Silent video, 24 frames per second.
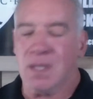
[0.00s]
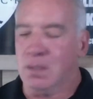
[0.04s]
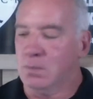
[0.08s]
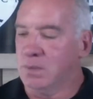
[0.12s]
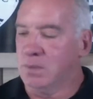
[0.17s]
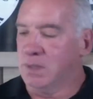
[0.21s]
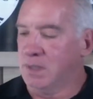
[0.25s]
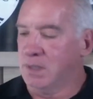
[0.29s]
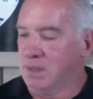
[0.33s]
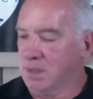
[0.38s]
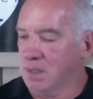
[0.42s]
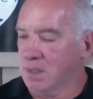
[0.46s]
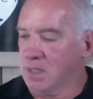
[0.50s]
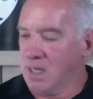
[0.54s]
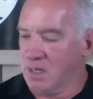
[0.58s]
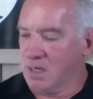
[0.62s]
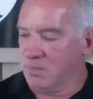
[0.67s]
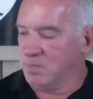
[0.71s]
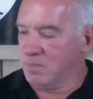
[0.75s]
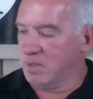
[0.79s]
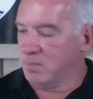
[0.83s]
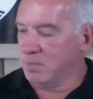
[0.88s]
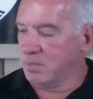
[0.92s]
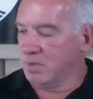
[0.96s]
We need a
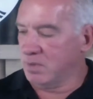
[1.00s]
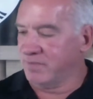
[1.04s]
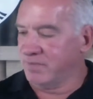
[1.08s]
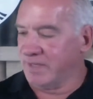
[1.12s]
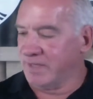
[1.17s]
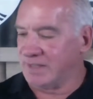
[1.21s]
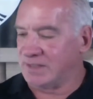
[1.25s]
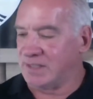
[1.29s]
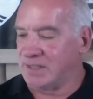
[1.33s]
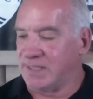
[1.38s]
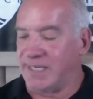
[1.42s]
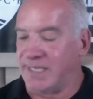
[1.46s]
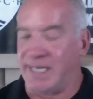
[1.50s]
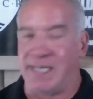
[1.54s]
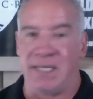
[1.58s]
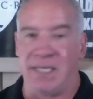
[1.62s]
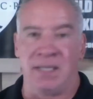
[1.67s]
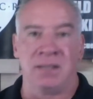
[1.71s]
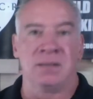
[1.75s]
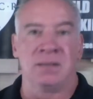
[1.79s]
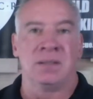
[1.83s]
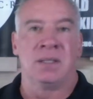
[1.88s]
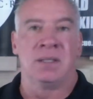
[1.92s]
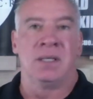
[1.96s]
lot of people
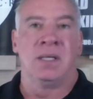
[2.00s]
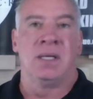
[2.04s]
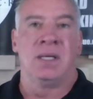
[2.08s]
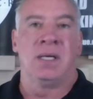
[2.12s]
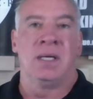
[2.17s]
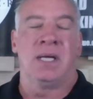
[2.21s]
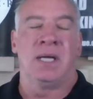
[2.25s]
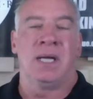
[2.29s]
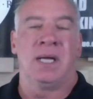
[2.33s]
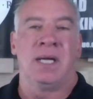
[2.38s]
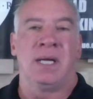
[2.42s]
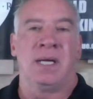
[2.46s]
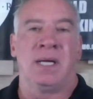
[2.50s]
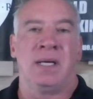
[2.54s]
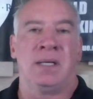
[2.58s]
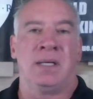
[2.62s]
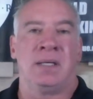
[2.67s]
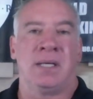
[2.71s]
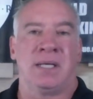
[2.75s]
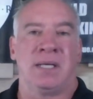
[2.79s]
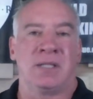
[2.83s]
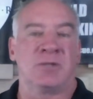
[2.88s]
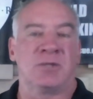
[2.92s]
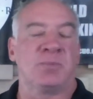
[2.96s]
investigating
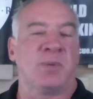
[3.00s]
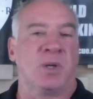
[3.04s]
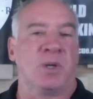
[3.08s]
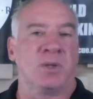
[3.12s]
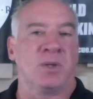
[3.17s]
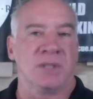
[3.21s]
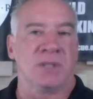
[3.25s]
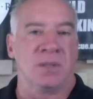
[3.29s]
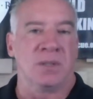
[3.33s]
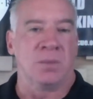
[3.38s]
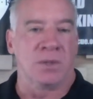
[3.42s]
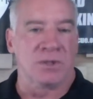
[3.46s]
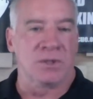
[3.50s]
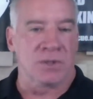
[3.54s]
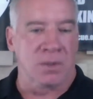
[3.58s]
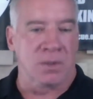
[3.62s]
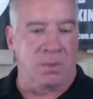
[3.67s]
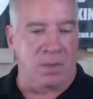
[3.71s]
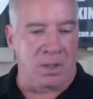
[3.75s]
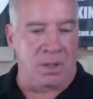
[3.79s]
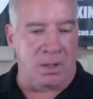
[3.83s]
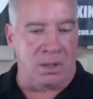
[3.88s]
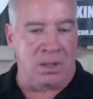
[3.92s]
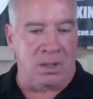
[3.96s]
and exposing what's
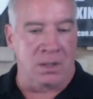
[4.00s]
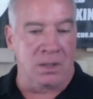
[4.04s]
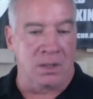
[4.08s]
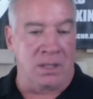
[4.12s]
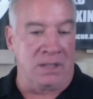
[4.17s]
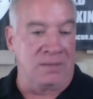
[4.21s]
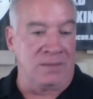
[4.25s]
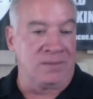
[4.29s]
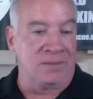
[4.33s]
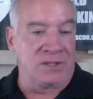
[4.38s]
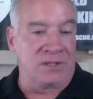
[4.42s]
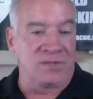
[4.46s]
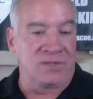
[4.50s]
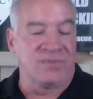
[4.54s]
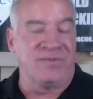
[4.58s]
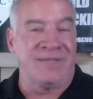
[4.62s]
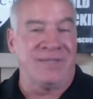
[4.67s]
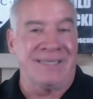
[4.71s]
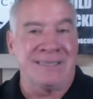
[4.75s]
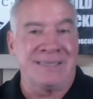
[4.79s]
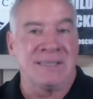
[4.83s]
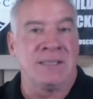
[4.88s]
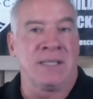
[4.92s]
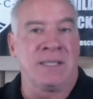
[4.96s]
going on and just
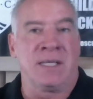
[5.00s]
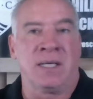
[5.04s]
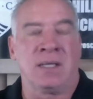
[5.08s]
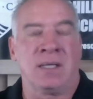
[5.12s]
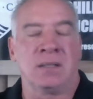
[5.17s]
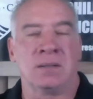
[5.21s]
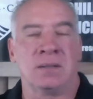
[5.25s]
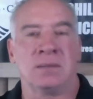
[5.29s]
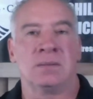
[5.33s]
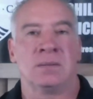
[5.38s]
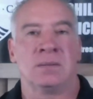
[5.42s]
fixing it.